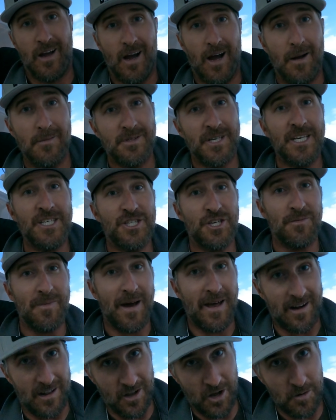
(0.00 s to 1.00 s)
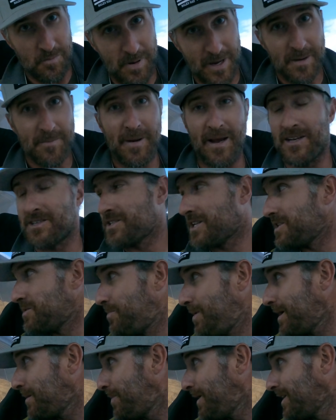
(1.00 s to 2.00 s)
I'm teaching him how to load big bales, because
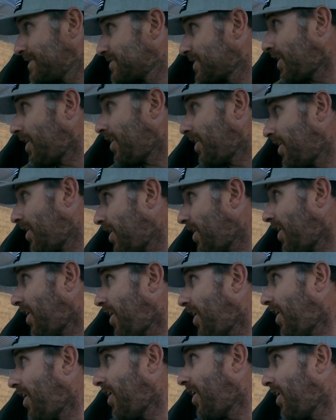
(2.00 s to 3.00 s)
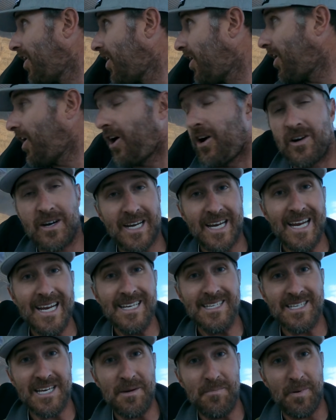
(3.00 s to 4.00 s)
big bales are
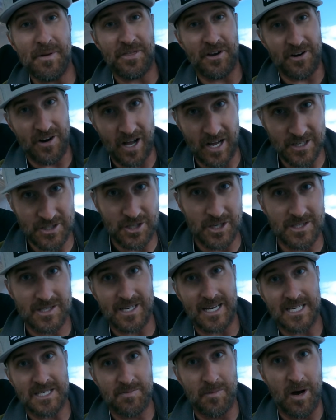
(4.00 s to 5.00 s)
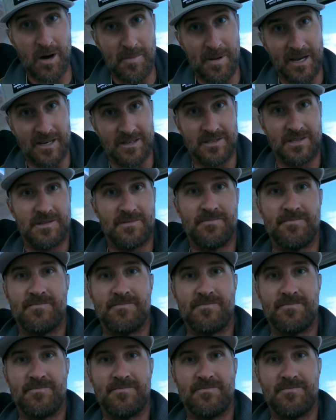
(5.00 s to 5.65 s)
easy, but they're not just like small bales.